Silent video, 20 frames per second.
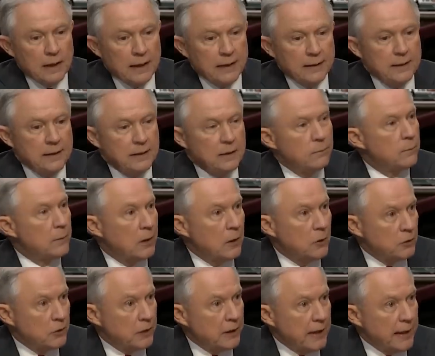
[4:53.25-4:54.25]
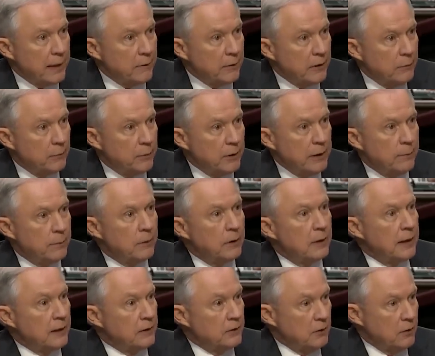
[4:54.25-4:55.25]
I think most cabinet
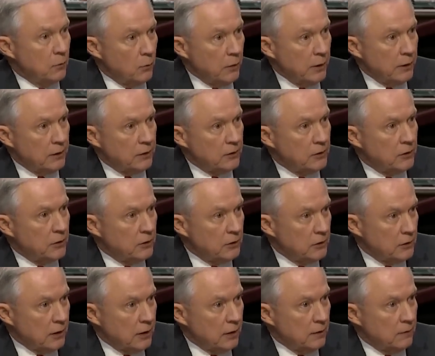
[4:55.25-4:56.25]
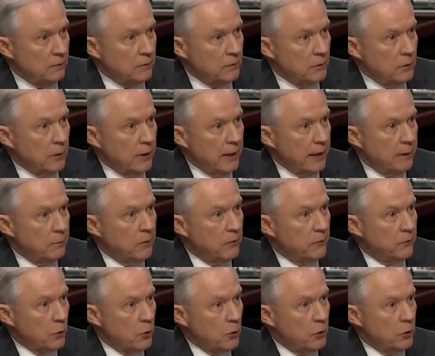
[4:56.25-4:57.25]
people, as the witnesses you had
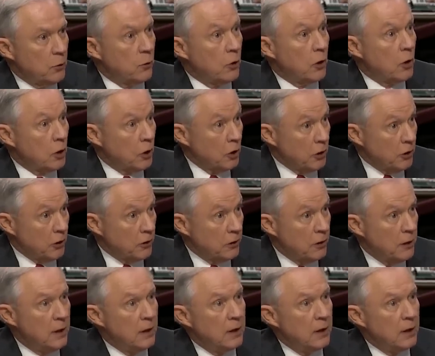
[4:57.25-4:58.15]
before you earlier,